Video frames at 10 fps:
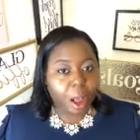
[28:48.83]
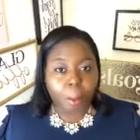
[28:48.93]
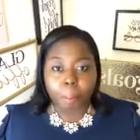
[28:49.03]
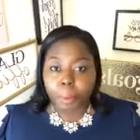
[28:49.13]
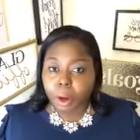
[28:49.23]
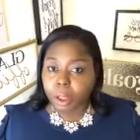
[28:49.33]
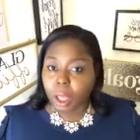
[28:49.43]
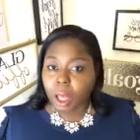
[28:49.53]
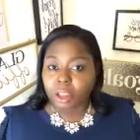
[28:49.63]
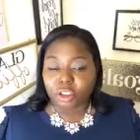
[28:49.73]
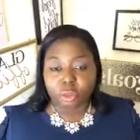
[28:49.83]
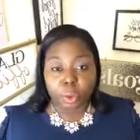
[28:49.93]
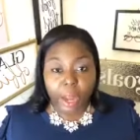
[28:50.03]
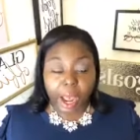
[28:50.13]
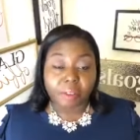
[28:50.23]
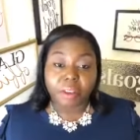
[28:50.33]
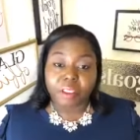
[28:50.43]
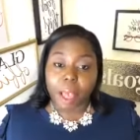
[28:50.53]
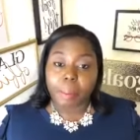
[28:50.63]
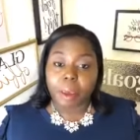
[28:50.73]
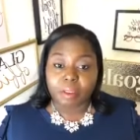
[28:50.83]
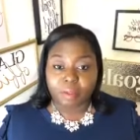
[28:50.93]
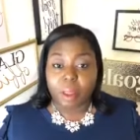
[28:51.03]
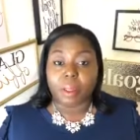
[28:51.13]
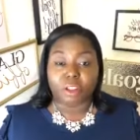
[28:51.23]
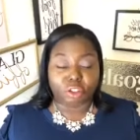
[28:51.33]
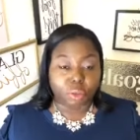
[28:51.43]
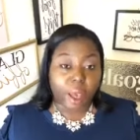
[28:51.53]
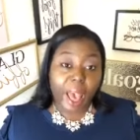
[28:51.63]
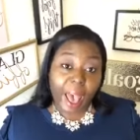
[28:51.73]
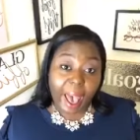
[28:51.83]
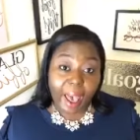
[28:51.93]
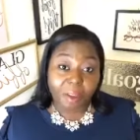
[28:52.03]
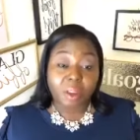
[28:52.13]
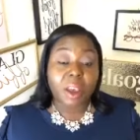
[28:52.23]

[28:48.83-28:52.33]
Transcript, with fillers: a book launch, whatever type of event that you have,